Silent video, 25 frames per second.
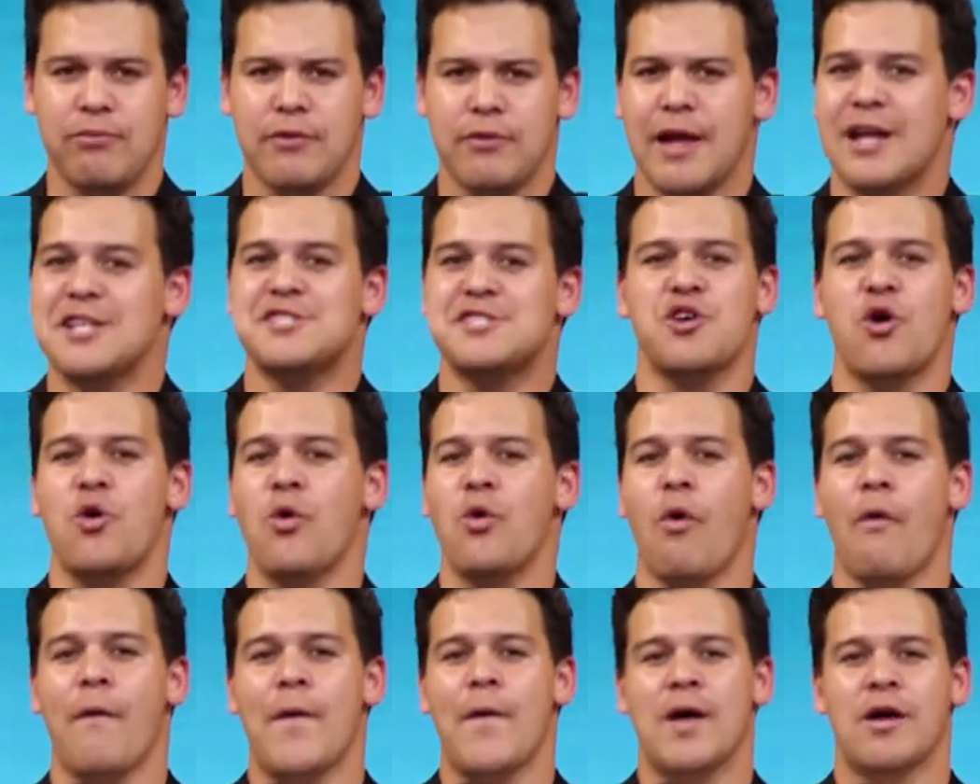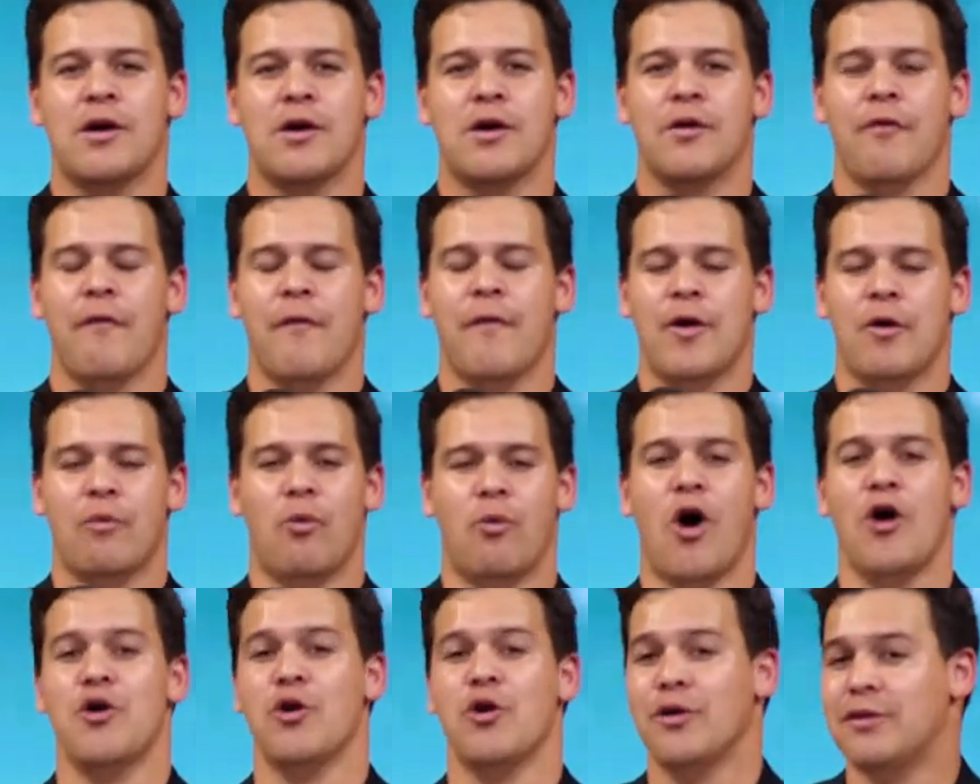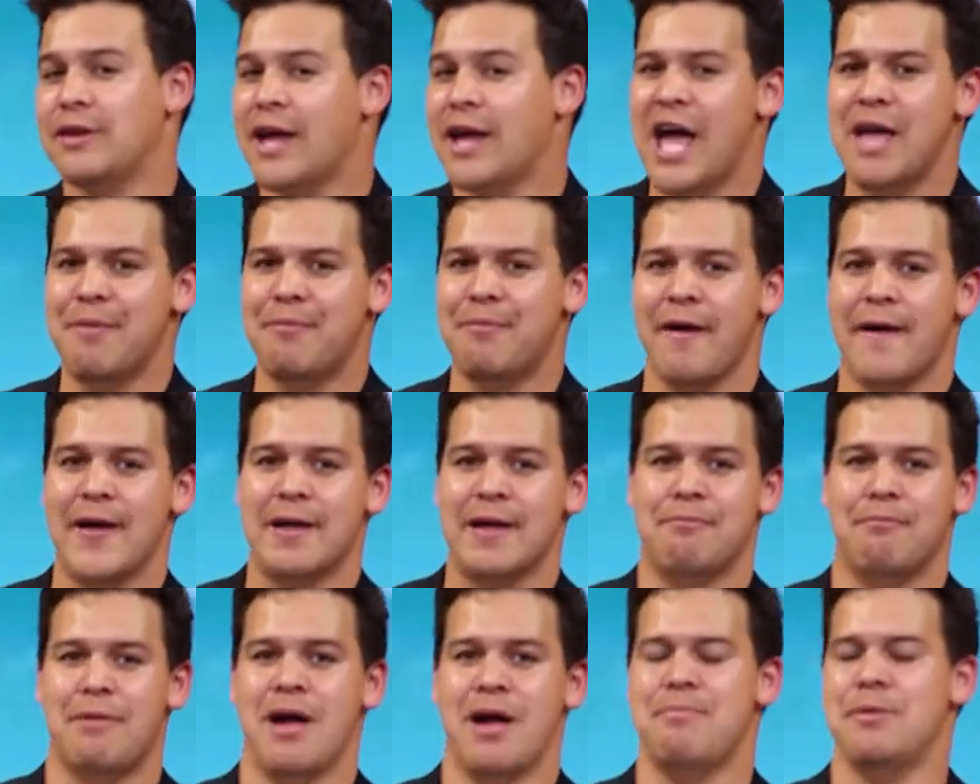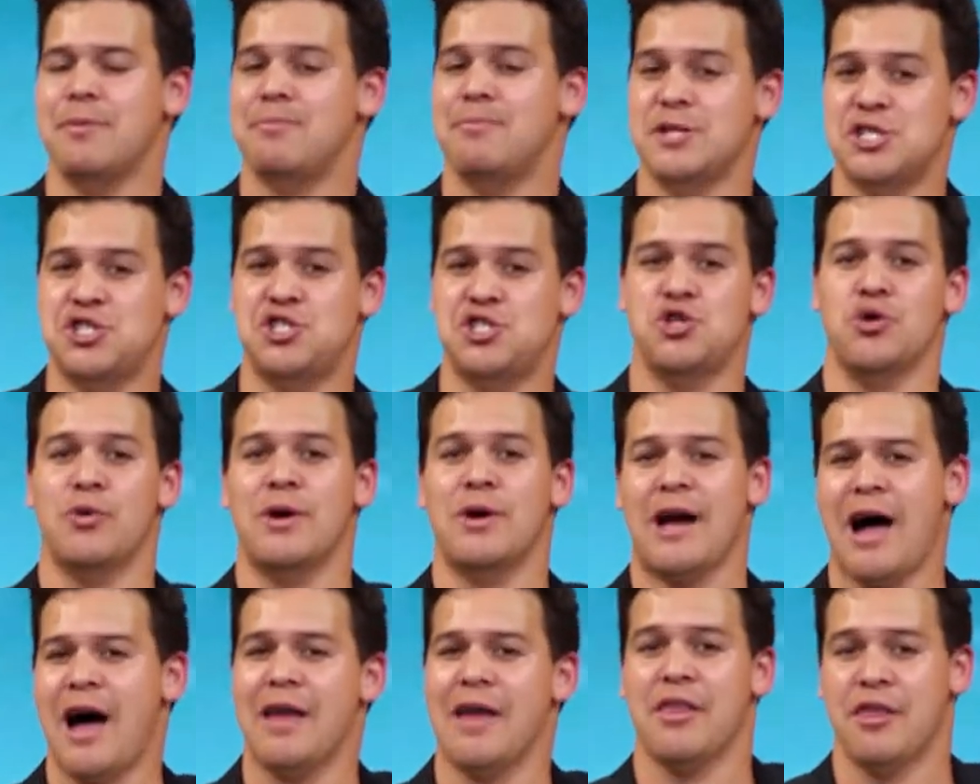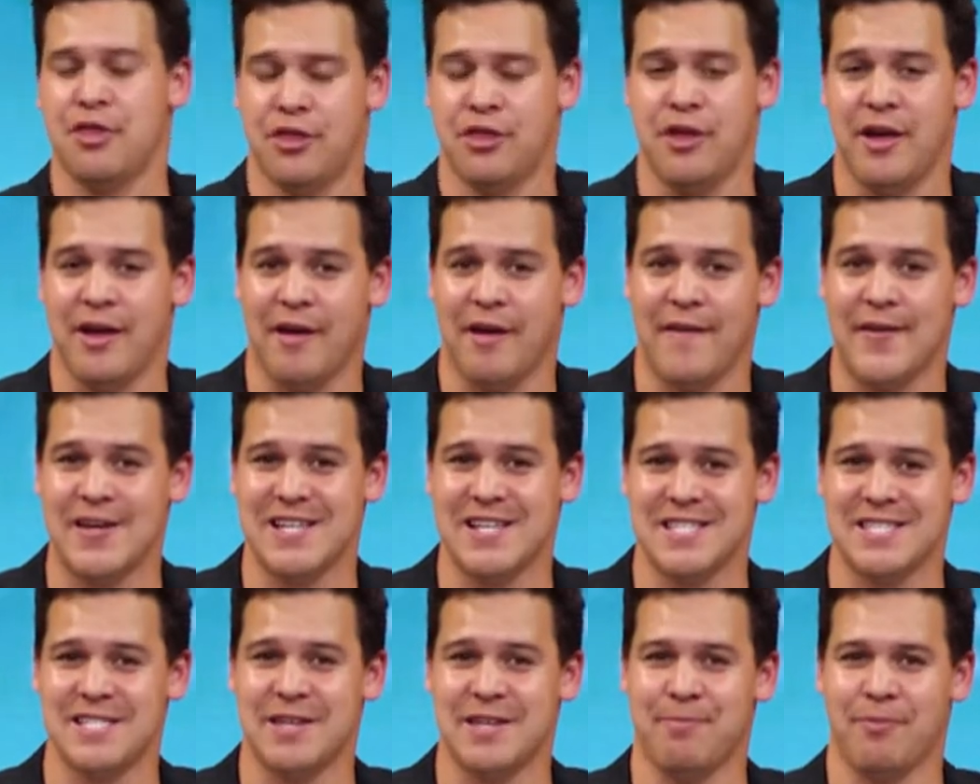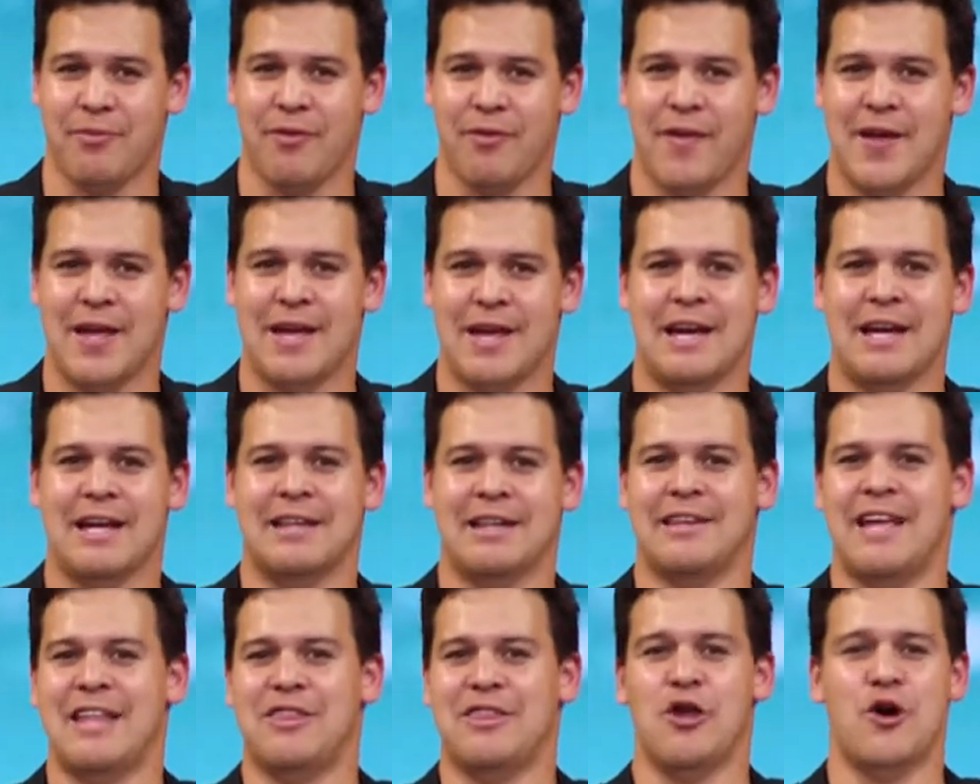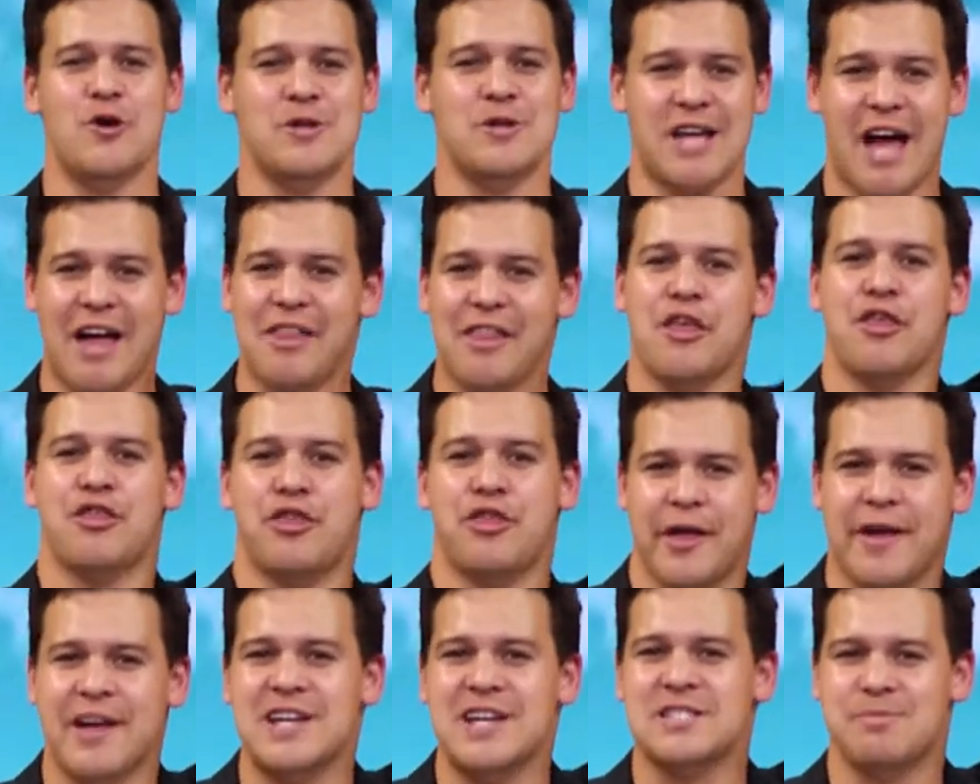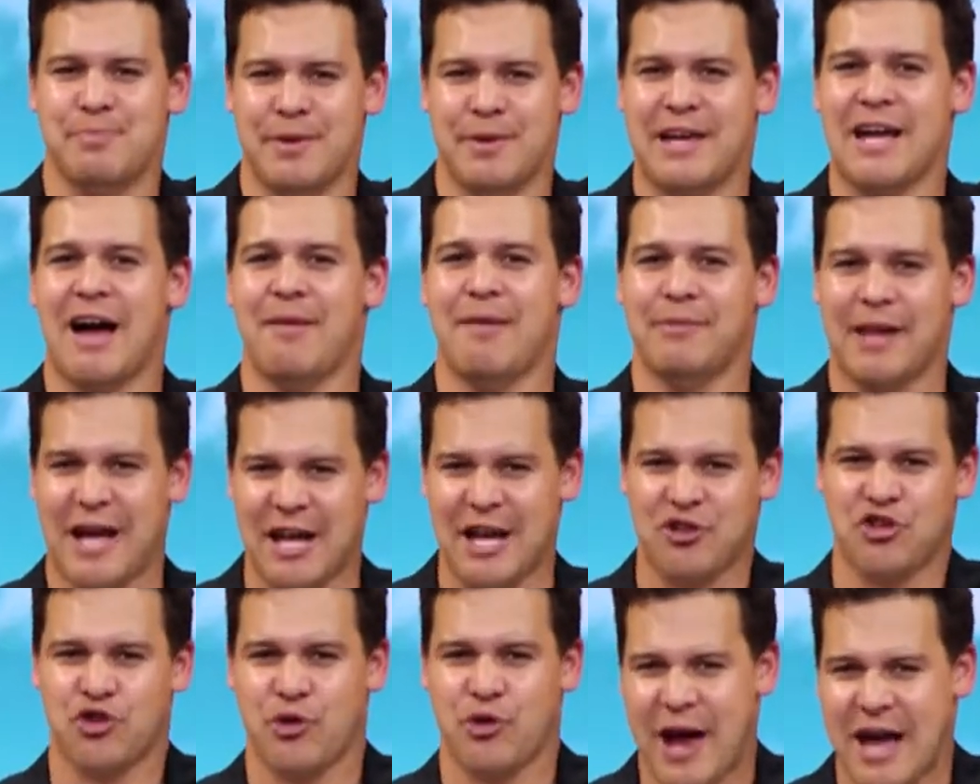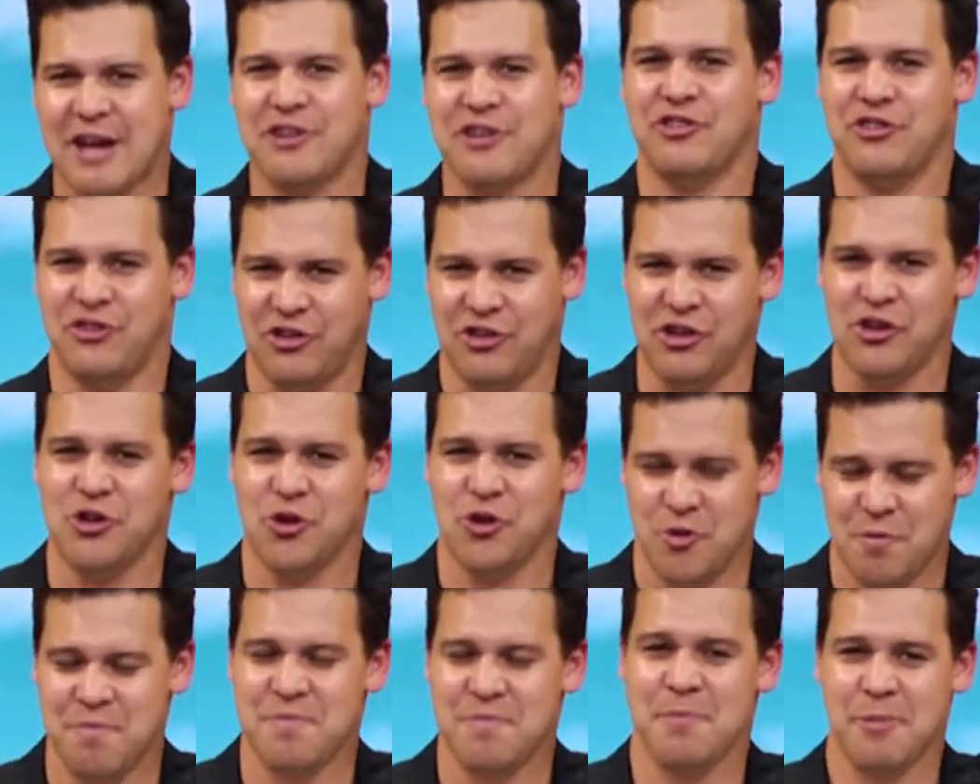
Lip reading: And so while your neighbor may be pursuing other things, let those other things become like trash to you